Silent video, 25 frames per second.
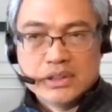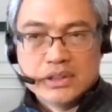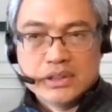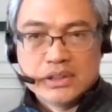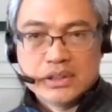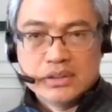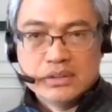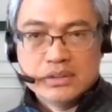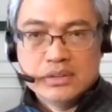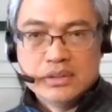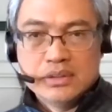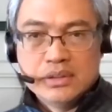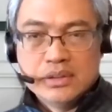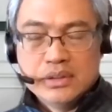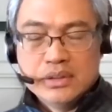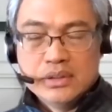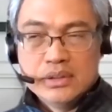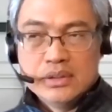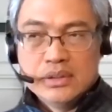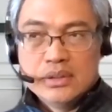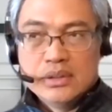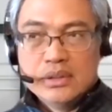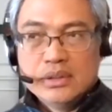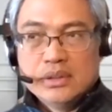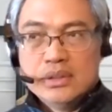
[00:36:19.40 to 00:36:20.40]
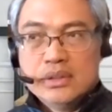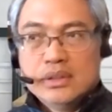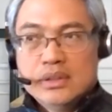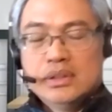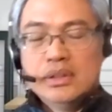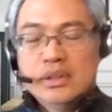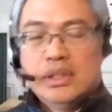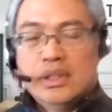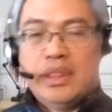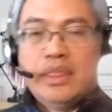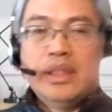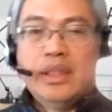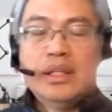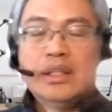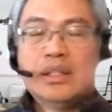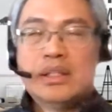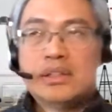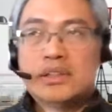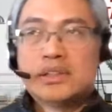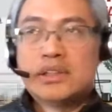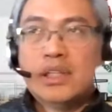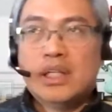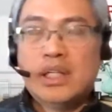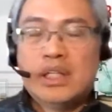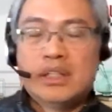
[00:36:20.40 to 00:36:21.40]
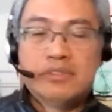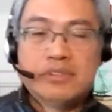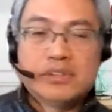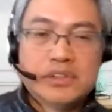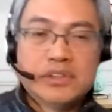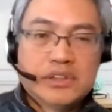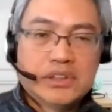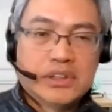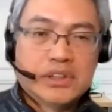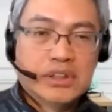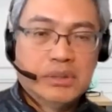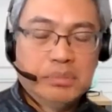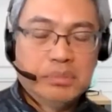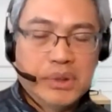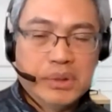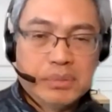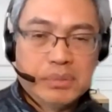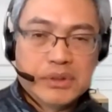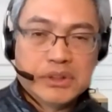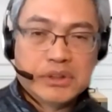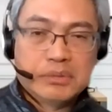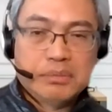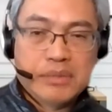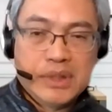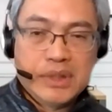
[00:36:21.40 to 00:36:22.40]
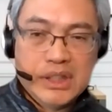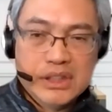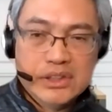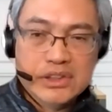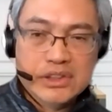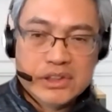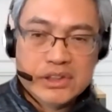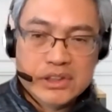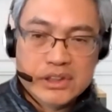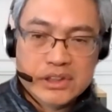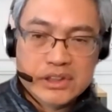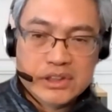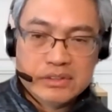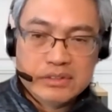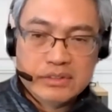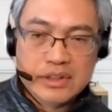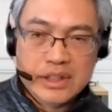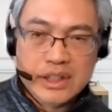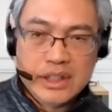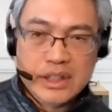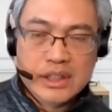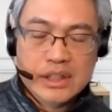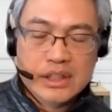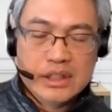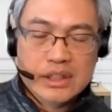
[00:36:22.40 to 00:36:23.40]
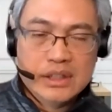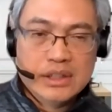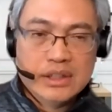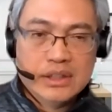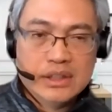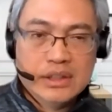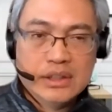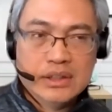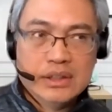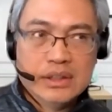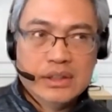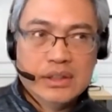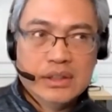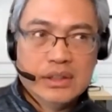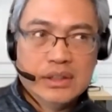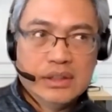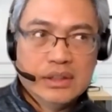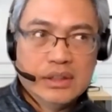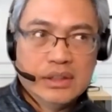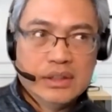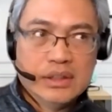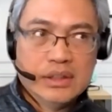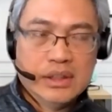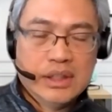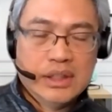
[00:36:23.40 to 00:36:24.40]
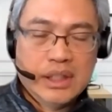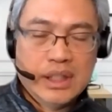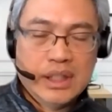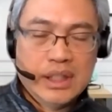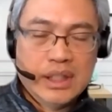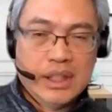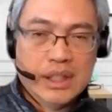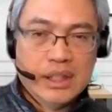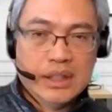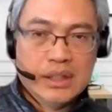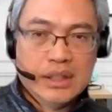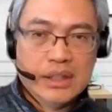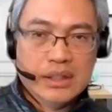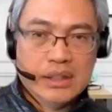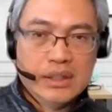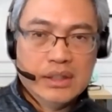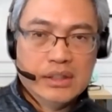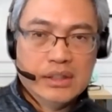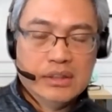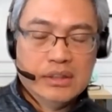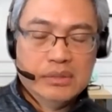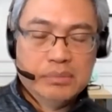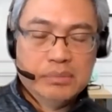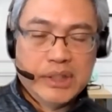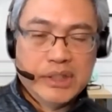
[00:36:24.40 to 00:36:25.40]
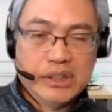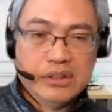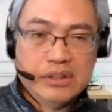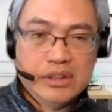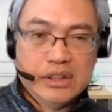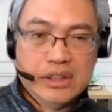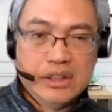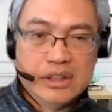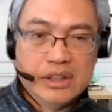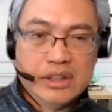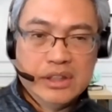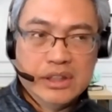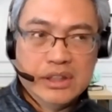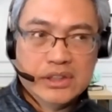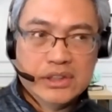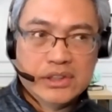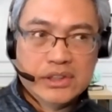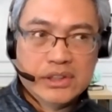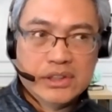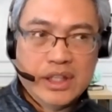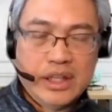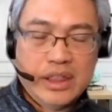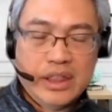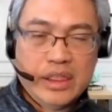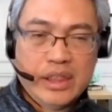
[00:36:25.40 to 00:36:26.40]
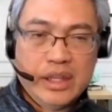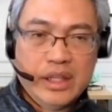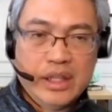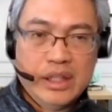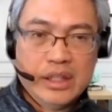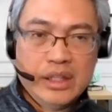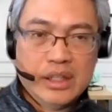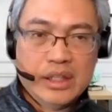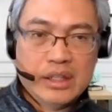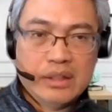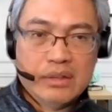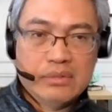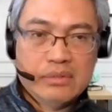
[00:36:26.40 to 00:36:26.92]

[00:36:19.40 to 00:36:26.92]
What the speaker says: So I think there's a lot of concern in people's minds as well that, oh my goodness, I think